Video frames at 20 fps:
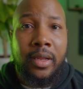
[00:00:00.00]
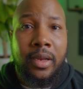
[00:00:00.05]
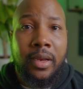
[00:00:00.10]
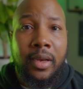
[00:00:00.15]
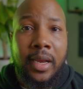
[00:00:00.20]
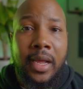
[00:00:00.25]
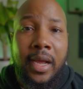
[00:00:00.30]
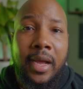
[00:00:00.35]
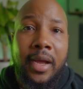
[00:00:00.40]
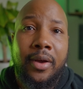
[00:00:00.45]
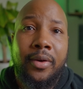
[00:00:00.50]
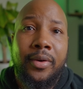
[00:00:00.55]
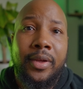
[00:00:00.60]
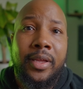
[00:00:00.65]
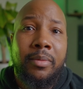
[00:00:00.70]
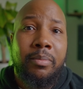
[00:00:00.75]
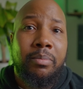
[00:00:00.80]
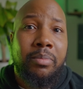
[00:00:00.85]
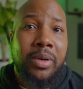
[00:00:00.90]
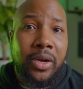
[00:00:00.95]
Now
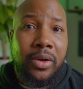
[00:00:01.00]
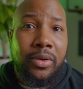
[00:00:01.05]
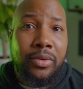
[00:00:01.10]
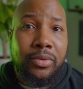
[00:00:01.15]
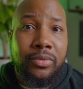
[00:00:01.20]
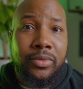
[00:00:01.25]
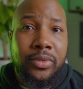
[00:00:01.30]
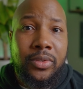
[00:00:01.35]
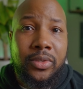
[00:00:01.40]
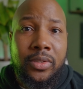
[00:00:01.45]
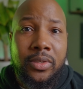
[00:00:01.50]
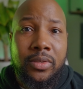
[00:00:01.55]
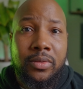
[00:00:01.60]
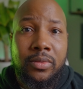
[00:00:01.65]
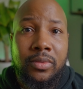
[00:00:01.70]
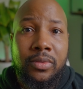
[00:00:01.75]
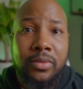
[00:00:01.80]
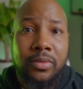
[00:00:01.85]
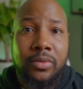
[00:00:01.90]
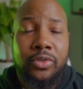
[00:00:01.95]
in post,
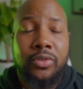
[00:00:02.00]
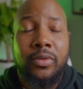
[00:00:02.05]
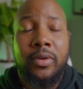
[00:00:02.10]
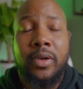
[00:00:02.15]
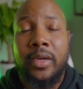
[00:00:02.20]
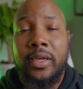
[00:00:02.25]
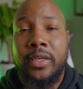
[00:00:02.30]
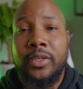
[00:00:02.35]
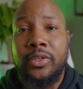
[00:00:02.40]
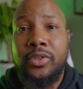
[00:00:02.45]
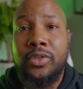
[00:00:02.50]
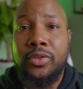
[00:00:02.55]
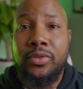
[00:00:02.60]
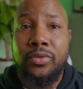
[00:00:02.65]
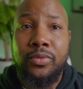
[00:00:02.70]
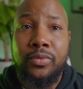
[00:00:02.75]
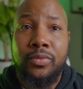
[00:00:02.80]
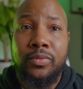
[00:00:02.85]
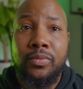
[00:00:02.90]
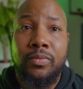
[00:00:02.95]
trying
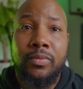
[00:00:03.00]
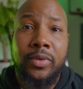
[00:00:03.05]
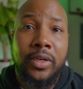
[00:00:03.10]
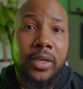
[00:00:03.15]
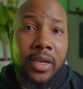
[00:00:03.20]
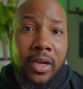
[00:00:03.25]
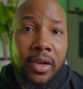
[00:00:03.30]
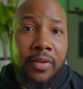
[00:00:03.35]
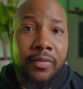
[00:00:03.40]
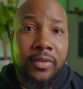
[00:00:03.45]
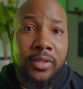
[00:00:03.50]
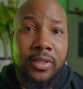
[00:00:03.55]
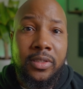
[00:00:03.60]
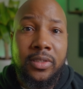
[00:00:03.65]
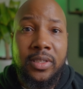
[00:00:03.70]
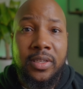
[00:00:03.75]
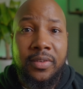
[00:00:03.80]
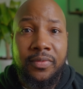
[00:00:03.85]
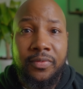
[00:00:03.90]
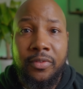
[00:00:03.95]
to recover
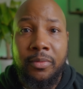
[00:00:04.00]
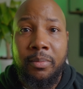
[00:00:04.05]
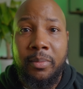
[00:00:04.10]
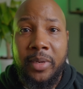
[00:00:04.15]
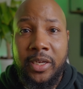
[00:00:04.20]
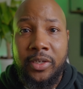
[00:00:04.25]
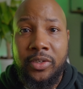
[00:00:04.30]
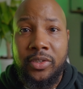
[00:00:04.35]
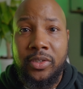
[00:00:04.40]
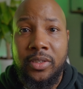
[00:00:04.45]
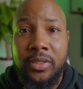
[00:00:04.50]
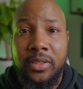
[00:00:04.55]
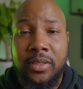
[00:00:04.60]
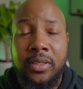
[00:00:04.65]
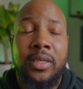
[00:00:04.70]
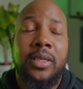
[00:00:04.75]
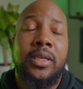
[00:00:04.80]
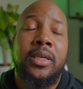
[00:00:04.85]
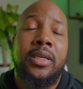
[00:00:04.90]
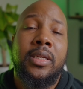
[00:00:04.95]
this information,
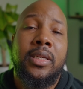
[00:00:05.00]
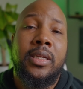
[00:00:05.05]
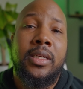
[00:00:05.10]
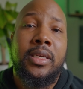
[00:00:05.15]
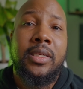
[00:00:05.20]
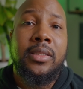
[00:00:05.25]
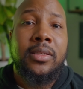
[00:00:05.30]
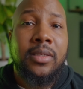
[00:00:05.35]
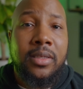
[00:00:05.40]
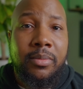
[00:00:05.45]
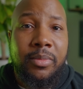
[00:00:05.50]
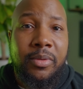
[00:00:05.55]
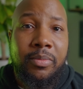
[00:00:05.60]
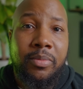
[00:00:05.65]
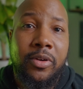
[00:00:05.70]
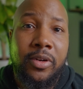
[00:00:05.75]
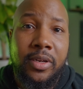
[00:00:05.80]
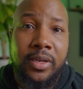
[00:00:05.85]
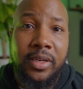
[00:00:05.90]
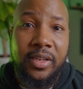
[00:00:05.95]
it's going to be
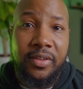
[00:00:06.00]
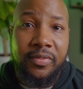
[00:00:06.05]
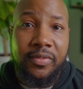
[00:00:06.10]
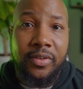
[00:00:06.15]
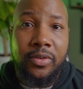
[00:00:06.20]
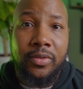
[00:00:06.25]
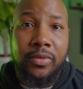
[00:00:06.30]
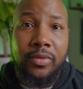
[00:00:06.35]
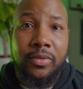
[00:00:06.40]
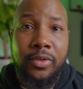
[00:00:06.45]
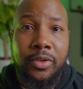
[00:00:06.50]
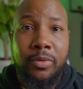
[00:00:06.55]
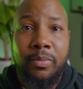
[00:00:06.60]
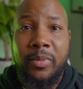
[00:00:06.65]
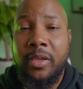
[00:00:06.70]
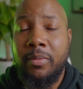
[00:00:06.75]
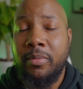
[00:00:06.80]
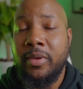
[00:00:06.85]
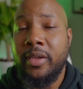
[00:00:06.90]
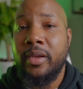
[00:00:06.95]
pretty difficult. You
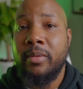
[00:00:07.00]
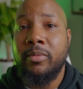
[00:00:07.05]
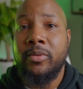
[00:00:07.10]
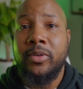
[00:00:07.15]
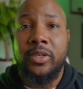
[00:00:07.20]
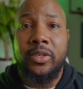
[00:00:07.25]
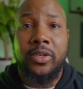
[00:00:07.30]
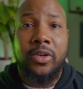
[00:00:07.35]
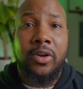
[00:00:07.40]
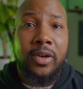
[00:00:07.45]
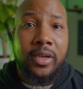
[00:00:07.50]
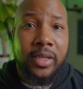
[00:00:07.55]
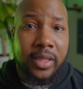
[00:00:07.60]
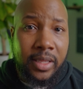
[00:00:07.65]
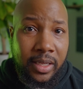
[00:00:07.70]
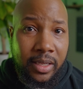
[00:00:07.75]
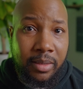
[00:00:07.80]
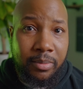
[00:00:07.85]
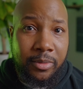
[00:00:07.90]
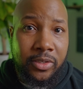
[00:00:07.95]
may be able to darken
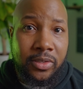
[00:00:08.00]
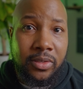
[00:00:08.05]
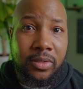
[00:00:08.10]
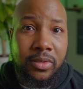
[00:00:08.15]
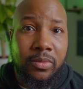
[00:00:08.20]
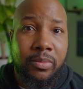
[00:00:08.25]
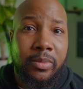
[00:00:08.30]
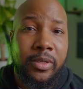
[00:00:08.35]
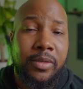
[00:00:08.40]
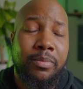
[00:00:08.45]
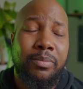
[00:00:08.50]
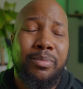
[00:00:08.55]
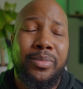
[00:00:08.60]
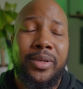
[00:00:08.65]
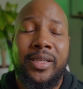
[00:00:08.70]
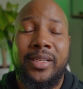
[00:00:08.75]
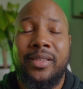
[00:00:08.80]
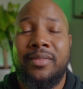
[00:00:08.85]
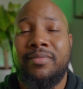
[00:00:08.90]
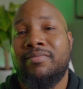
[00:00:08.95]
the image a little bit,
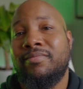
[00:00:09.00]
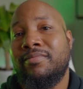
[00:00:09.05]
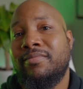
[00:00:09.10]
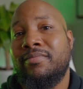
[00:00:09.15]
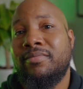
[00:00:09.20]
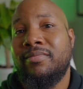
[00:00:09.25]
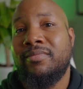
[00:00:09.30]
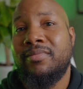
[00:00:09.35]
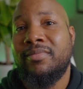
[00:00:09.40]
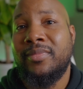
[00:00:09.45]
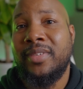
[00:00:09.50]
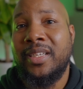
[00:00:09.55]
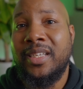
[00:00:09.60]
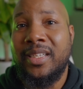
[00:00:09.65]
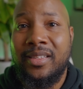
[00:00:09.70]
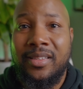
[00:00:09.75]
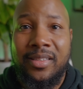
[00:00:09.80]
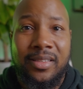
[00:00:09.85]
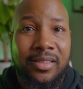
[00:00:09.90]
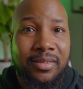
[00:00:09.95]
but
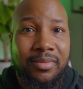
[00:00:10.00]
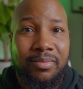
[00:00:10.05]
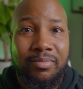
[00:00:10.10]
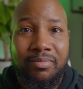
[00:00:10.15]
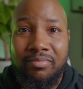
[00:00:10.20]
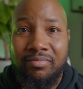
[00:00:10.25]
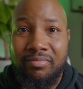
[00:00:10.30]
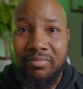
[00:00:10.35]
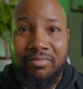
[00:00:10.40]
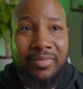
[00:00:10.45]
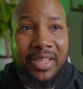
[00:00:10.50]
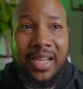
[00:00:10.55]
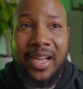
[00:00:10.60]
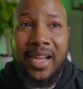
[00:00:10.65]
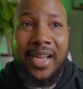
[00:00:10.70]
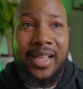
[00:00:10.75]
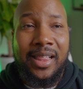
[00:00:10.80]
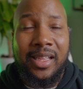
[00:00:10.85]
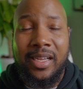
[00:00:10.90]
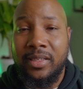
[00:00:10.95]
the
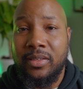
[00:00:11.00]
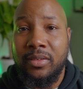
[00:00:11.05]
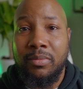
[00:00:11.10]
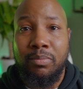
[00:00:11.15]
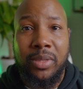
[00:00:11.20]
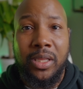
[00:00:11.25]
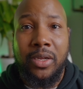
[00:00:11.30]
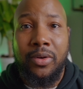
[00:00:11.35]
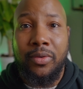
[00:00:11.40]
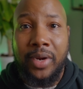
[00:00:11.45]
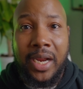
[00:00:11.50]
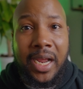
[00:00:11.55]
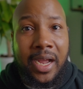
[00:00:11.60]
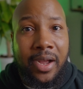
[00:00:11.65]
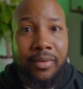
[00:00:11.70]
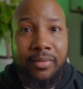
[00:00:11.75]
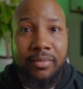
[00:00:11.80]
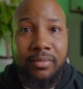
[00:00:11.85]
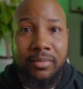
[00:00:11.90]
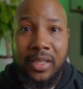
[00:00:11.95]
highlights are blown
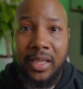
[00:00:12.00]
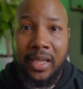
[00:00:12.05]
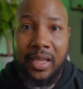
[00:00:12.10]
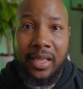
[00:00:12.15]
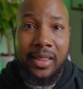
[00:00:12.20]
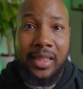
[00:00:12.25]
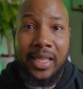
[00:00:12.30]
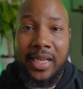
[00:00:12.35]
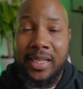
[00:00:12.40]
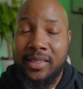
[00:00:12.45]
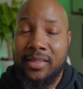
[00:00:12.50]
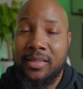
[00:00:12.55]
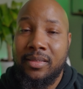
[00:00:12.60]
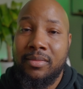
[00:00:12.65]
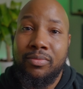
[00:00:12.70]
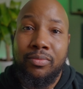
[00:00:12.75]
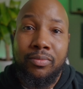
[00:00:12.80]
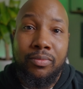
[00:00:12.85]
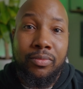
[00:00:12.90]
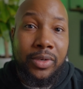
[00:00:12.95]
out, and
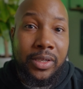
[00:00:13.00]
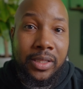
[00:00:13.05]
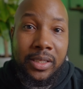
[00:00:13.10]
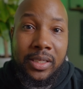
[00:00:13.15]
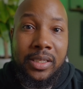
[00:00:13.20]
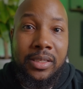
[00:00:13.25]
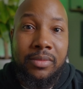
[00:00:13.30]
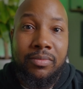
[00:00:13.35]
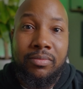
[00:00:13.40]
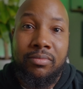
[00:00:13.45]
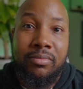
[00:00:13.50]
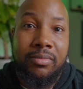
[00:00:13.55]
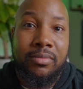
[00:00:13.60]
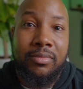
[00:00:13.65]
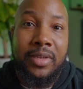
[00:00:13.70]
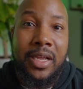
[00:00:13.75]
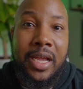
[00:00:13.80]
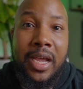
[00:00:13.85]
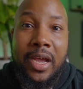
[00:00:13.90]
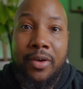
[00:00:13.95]
that's really
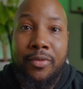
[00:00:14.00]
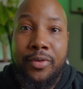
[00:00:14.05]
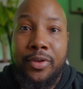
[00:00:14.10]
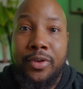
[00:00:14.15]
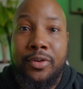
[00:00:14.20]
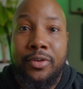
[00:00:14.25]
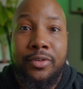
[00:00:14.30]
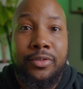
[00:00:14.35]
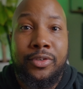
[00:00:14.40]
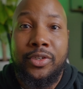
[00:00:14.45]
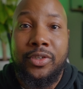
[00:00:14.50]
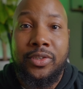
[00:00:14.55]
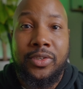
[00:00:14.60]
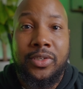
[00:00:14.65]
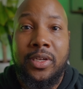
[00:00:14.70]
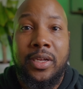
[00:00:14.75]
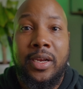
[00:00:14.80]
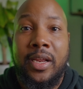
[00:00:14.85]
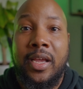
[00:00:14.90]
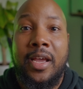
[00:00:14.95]
how you're
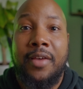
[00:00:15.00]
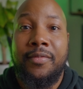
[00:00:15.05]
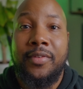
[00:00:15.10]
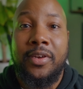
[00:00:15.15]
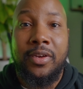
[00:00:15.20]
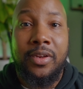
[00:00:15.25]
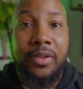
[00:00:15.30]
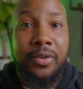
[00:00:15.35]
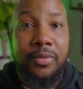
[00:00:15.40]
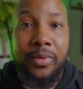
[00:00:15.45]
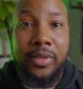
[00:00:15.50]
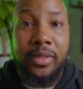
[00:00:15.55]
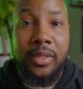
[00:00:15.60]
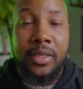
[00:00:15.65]
just going to have to deal with